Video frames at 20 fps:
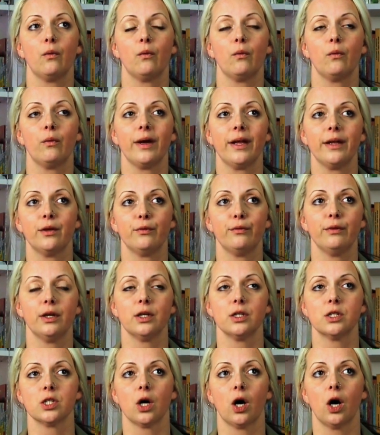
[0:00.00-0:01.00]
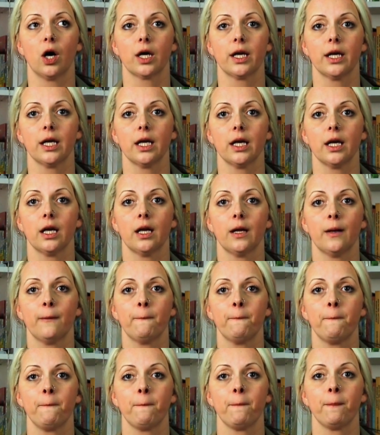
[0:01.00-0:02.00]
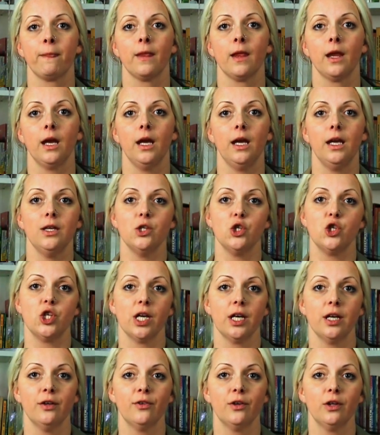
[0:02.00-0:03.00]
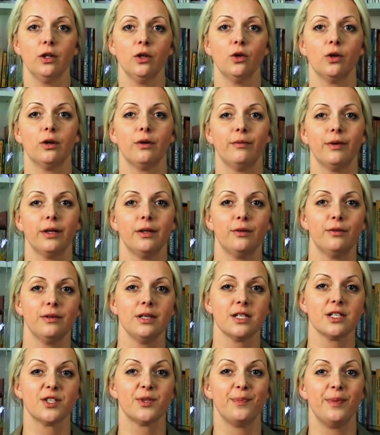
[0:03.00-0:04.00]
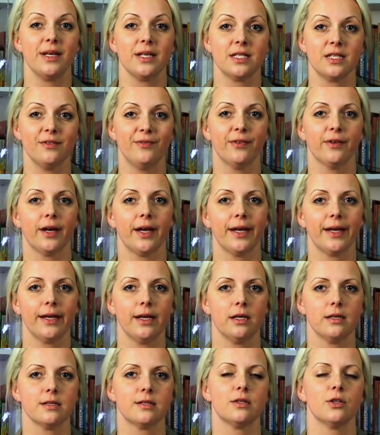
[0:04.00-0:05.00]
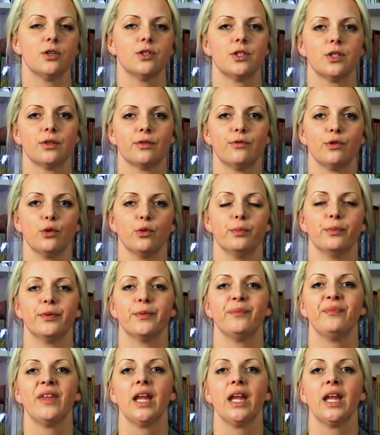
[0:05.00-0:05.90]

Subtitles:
Whether we are talking in general or whether we are specifying in a certain group.